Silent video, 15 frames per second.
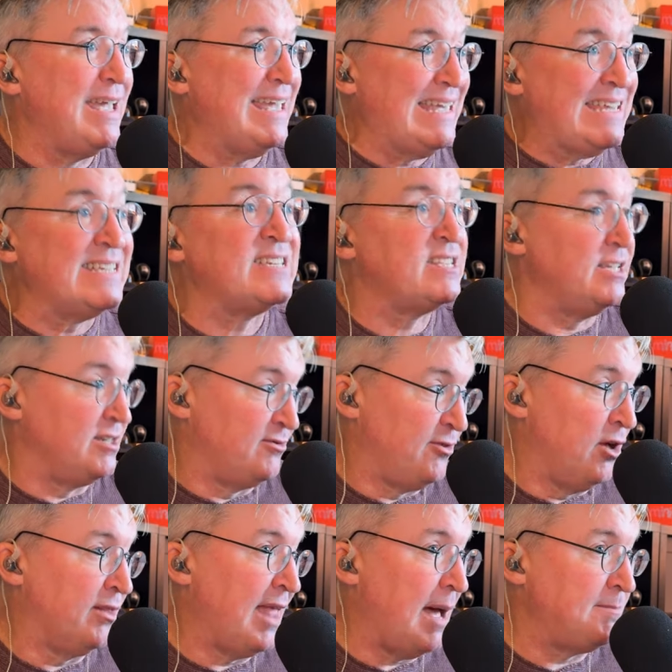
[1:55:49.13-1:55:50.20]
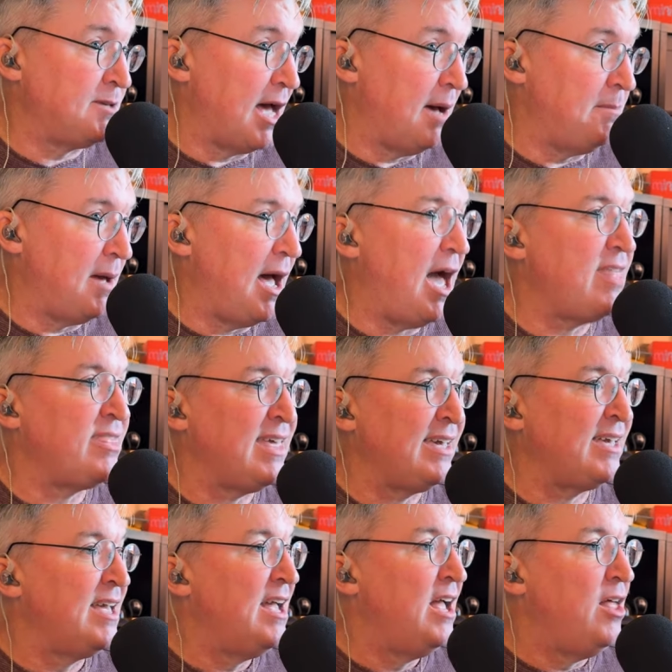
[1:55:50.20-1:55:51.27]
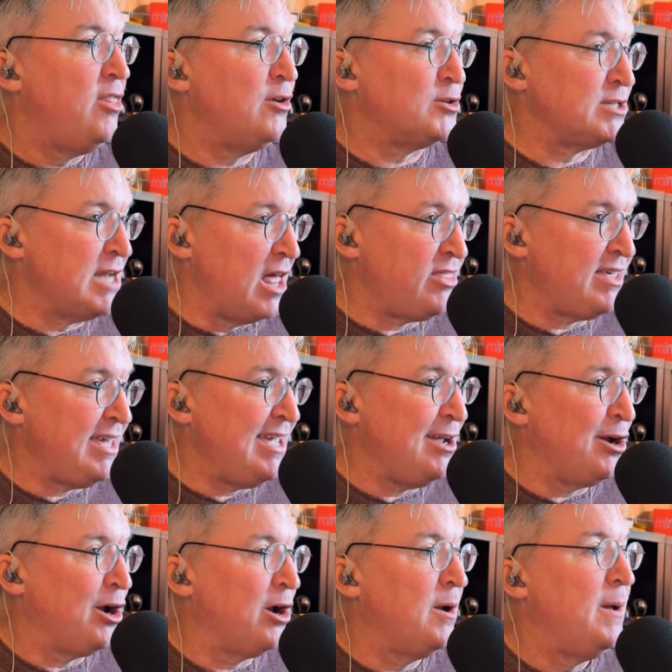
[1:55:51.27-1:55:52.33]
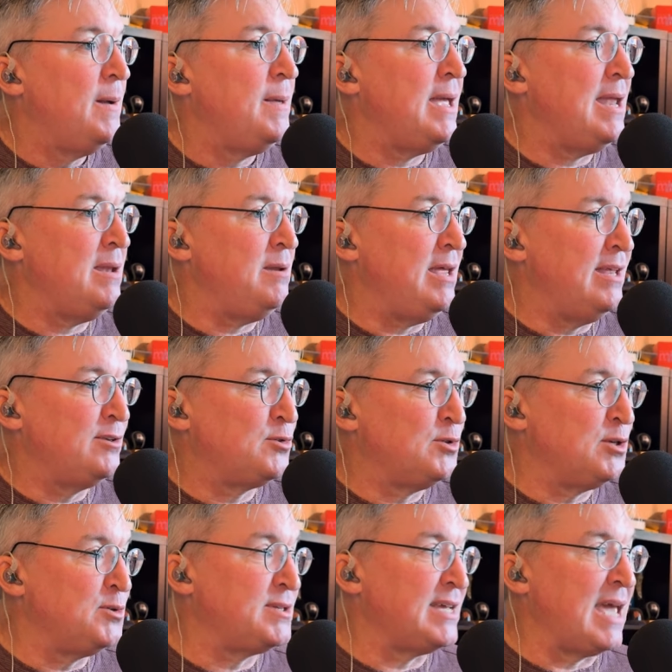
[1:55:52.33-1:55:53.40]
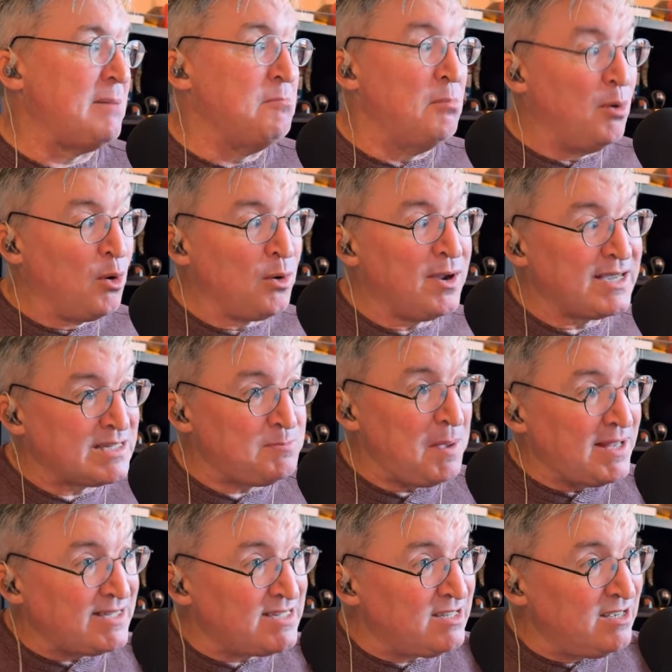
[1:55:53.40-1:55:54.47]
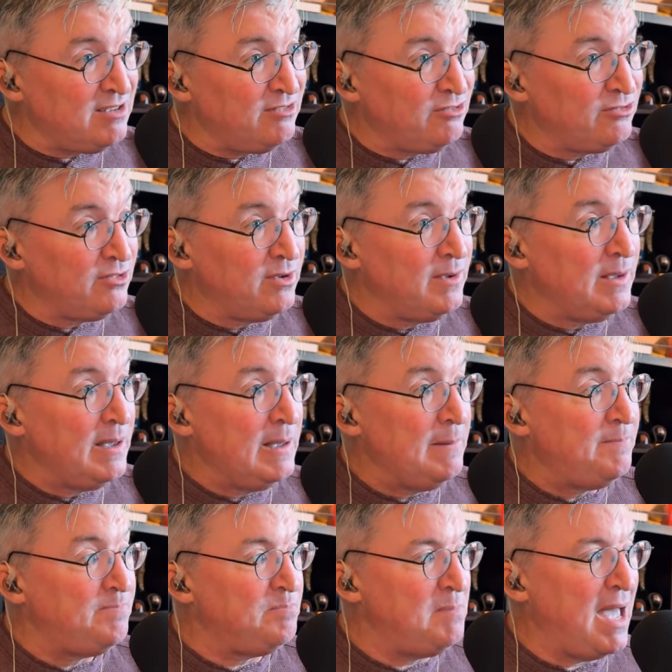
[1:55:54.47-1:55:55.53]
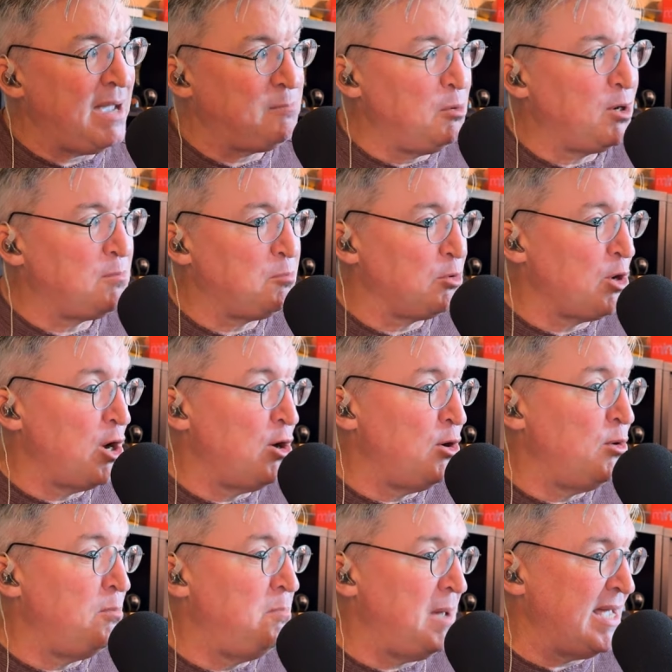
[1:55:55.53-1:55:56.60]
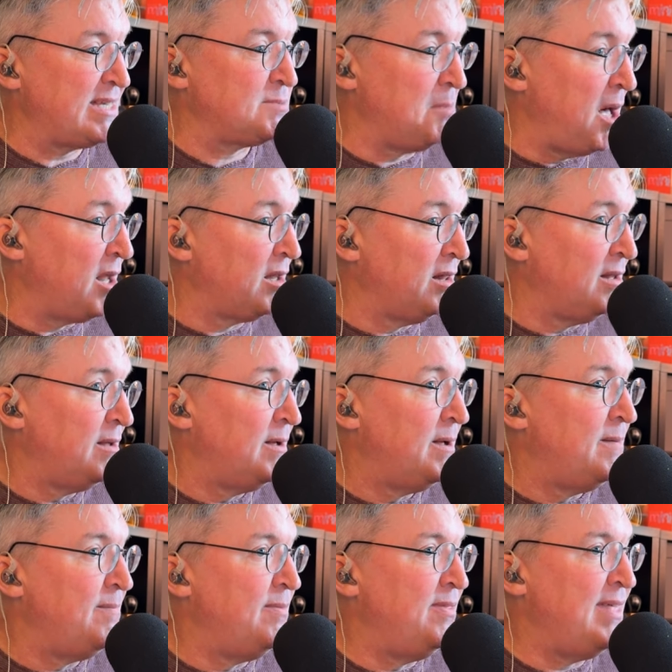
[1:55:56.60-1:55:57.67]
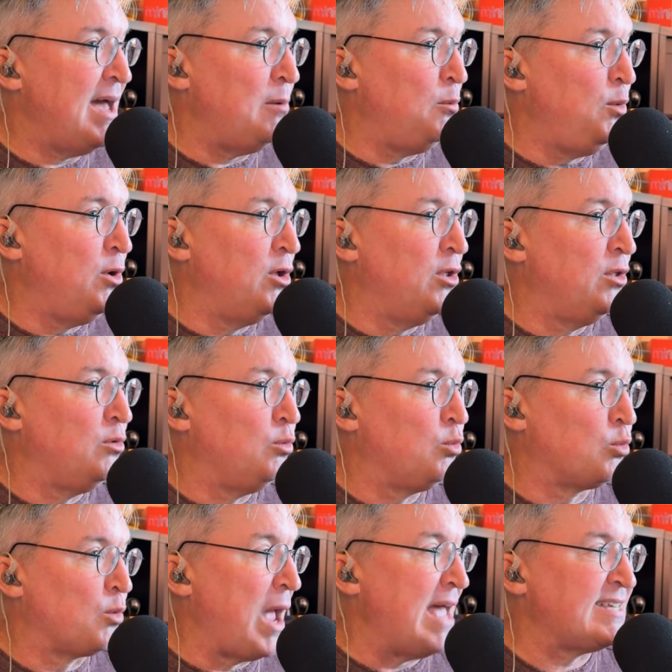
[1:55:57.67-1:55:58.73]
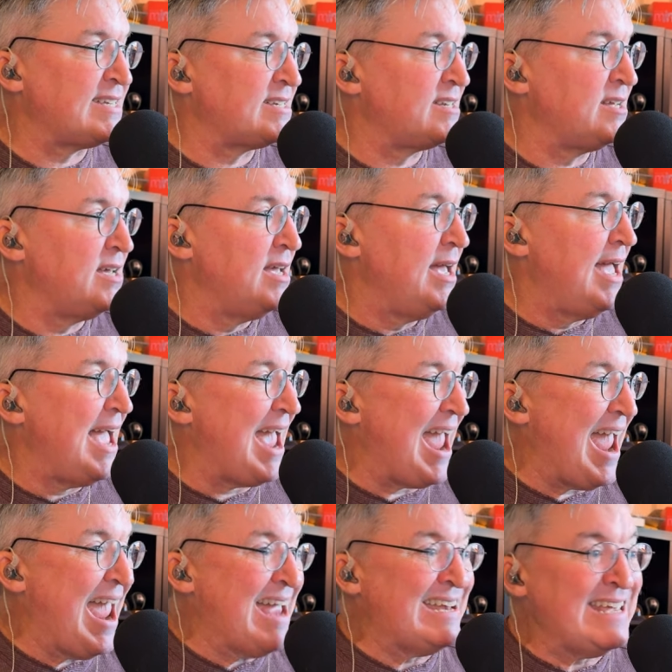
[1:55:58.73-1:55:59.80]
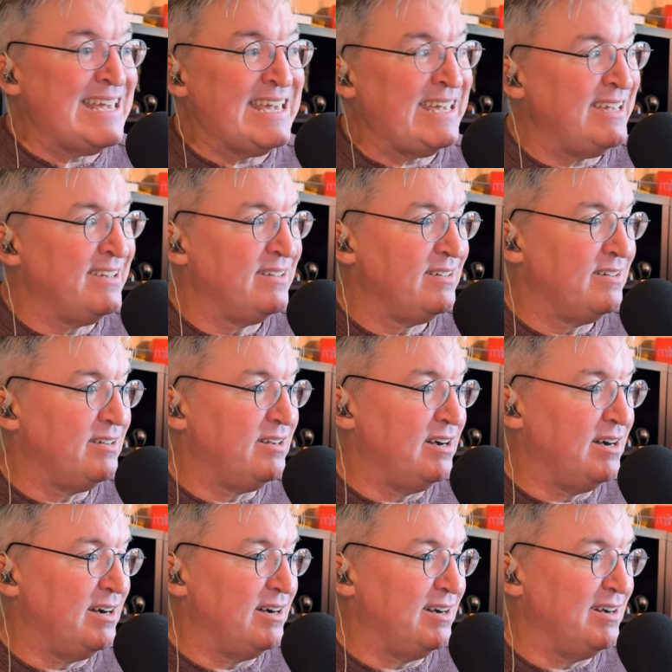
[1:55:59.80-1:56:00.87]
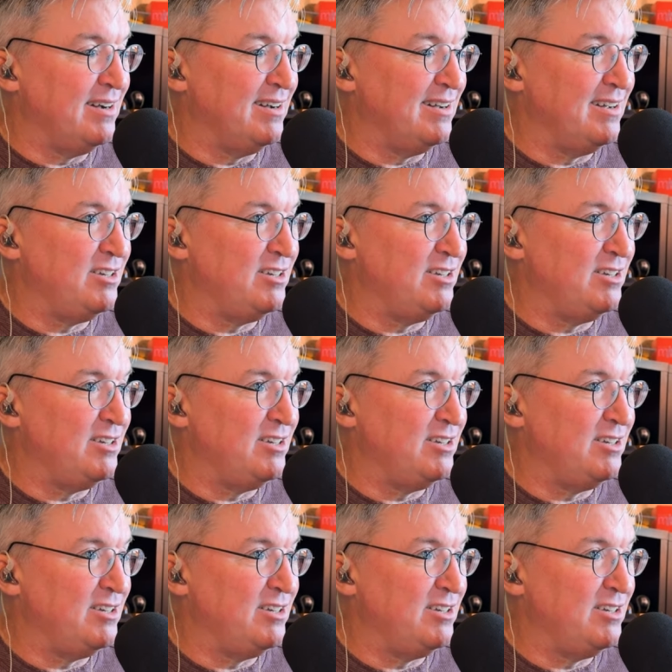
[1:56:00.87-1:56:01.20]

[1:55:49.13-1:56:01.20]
is the default laptop. I think yeah. there's nothing here in introducing a more expensive MacBook Pro base model that will rest any uh,